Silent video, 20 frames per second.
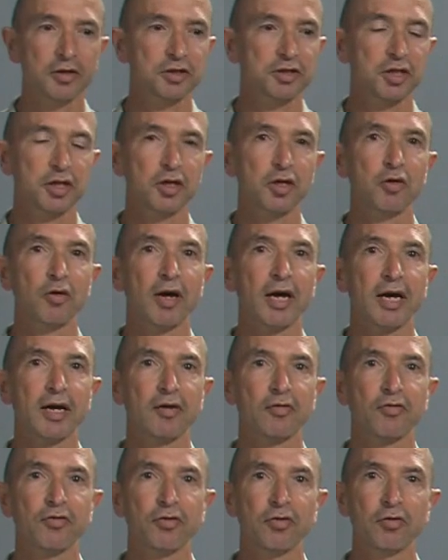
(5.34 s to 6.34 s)
to show you
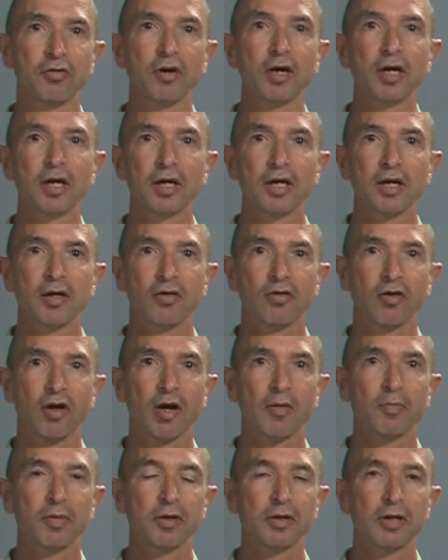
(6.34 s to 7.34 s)
how to
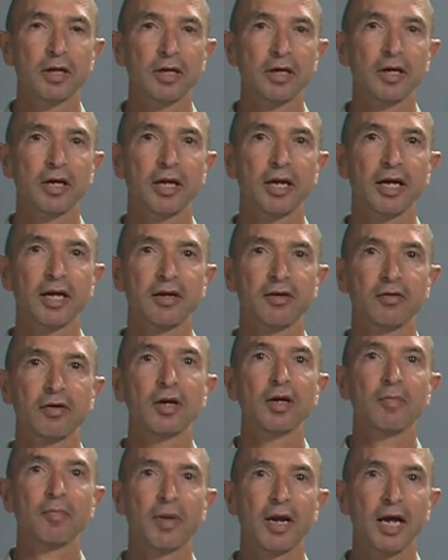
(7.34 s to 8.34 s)
sample and collect
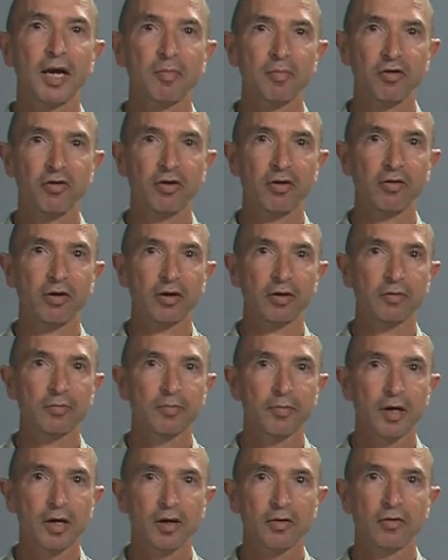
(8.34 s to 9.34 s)
plant material
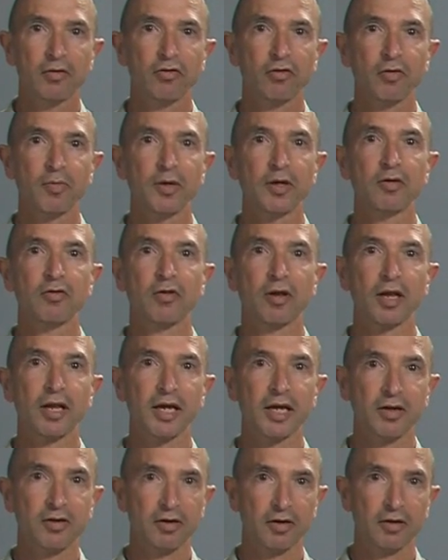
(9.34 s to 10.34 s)
that's to be used
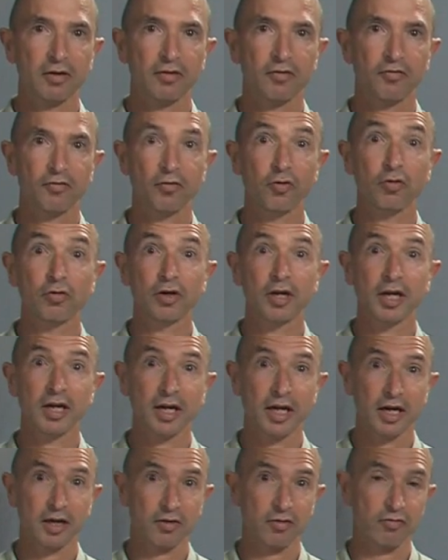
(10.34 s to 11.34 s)
later for
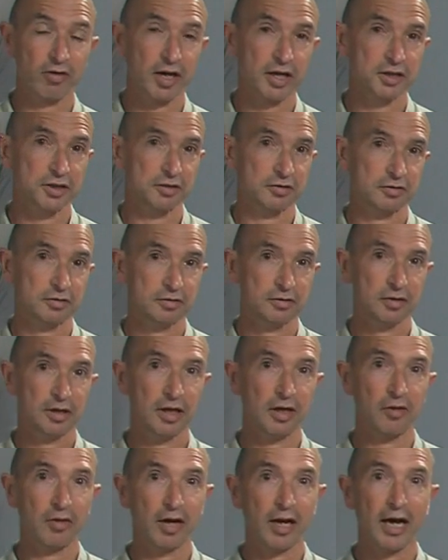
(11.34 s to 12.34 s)
DNA extraction
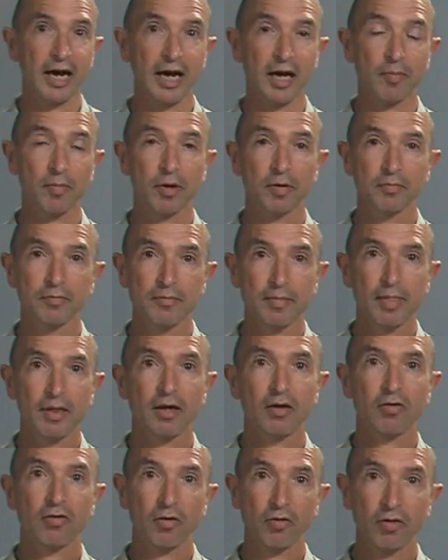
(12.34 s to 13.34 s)
in the lab.
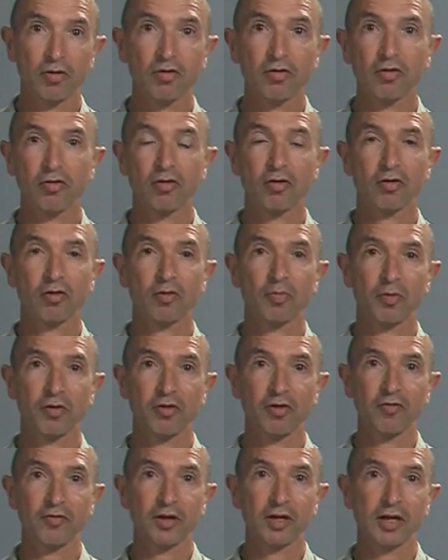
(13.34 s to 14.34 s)
So this is
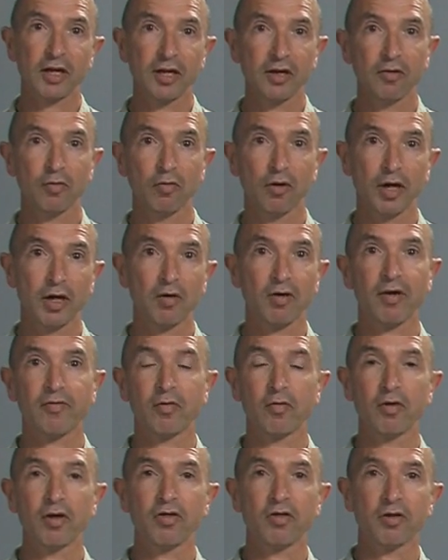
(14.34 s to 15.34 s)
specifically where you have
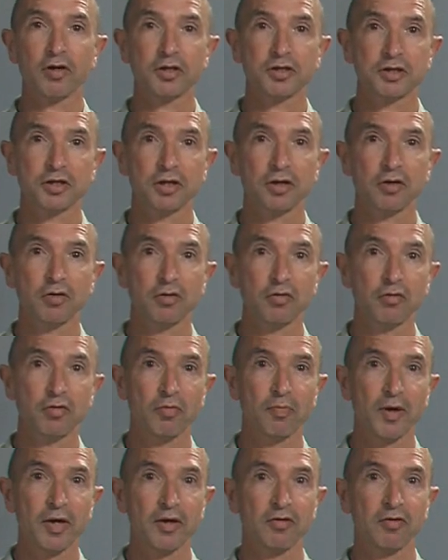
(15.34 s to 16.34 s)
a researcher who's
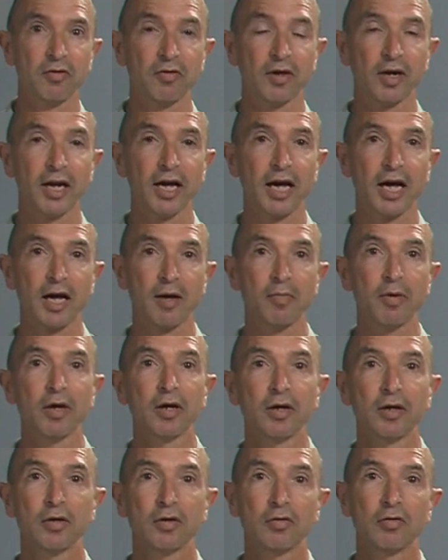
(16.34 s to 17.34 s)
based in the lab
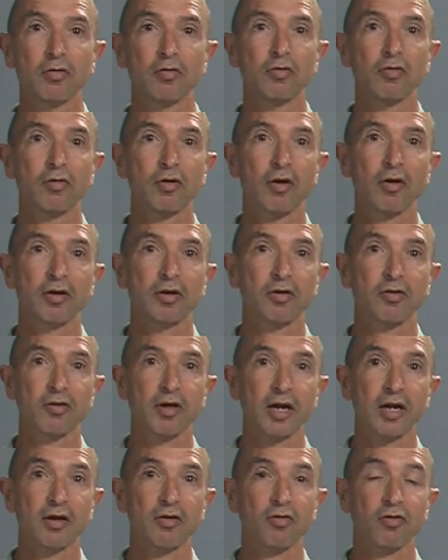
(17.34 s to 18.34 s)
who's going to
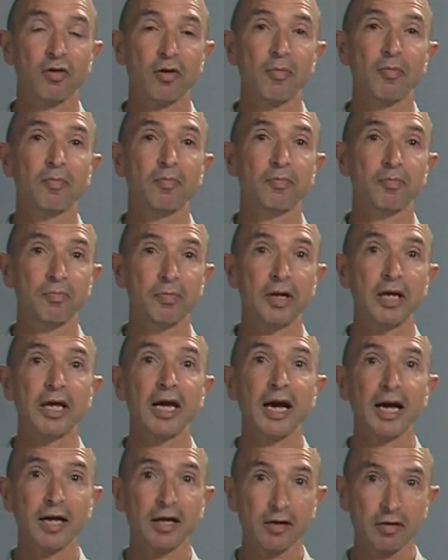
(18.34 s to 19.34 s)
send
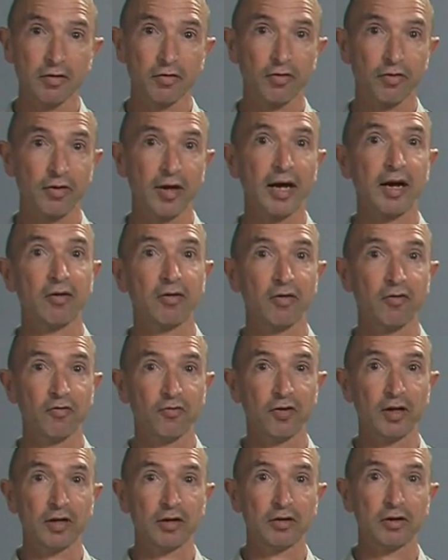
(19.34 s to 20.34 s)
somebody else out in the
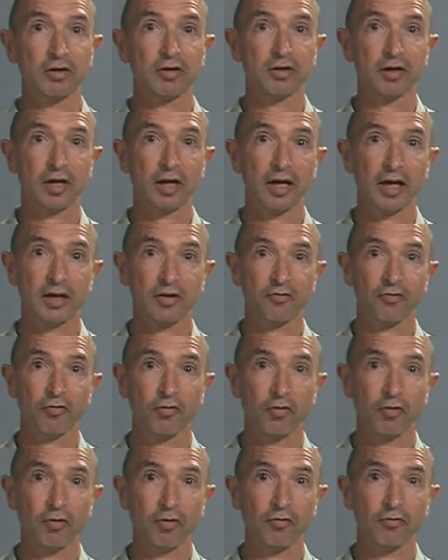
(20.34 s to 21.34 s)
field to collect
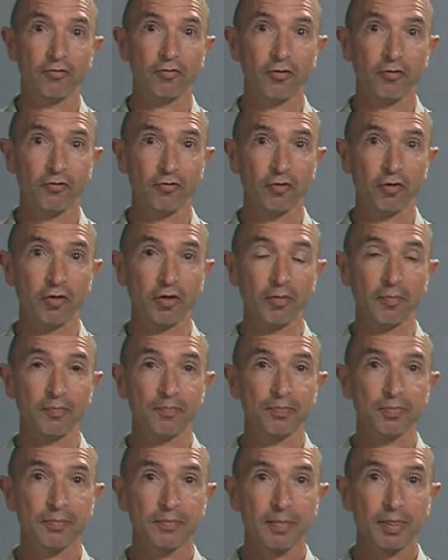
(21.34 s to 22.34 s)
for them.
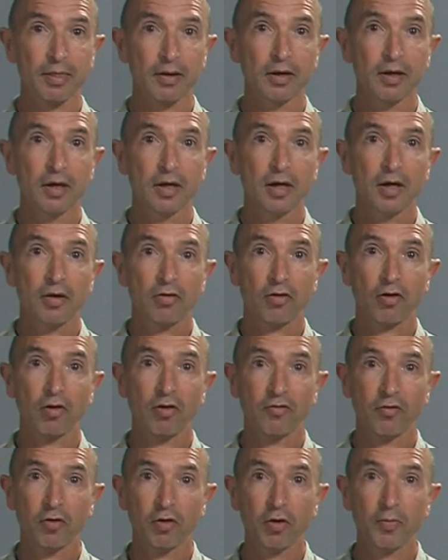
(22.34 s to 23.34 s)
So
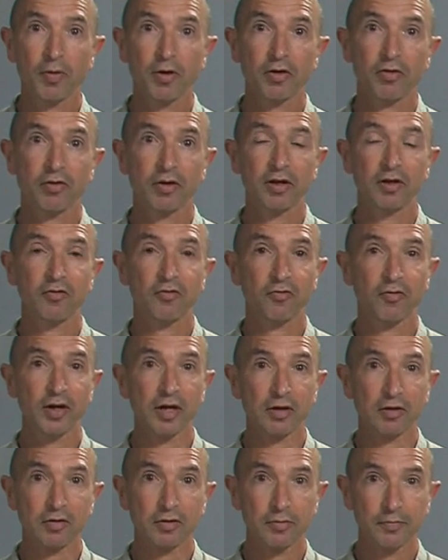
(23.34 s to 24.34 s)
if you're the person in the
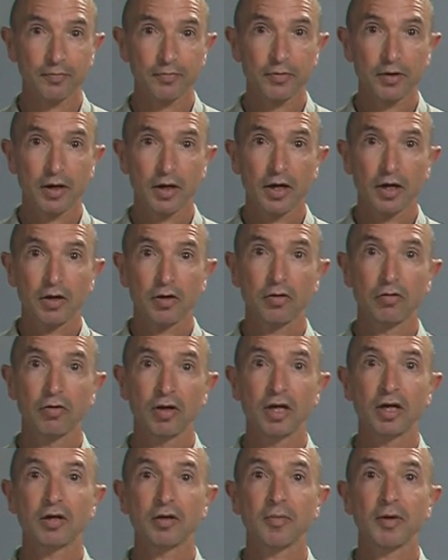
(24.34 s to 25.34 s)
field, you
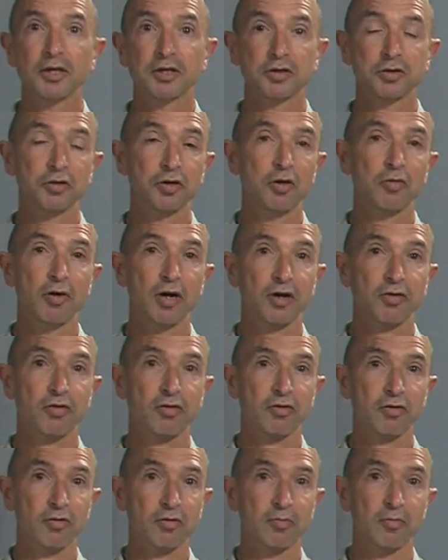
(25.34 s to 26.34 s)
need to make sure you ask
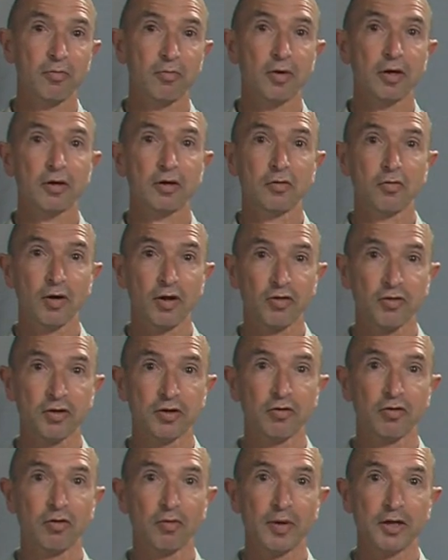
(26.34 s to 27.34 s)
some
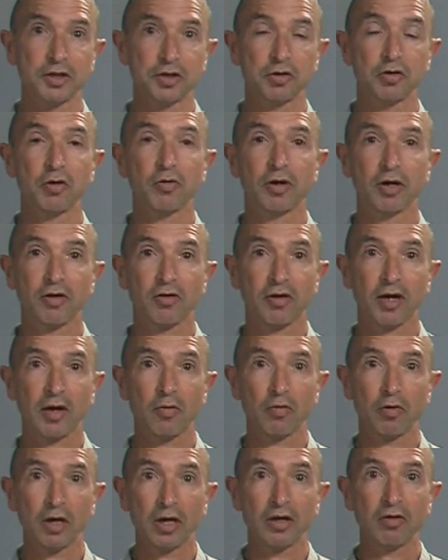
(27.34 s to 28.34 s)
questions to make sure you
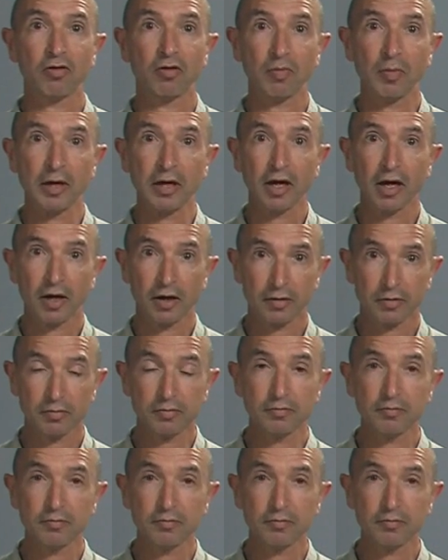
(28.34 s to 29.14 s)
understand what needs to be done.